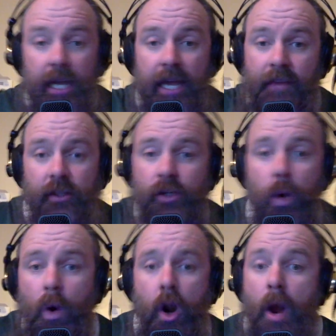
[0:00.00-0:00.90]
hit the
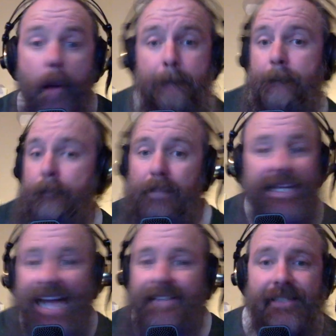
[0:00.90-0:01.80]
door,
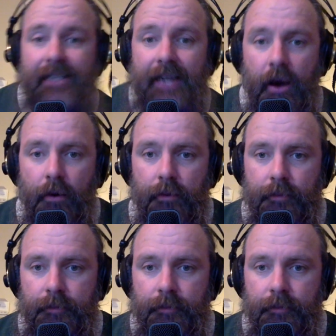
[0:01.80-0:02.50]
blasting out.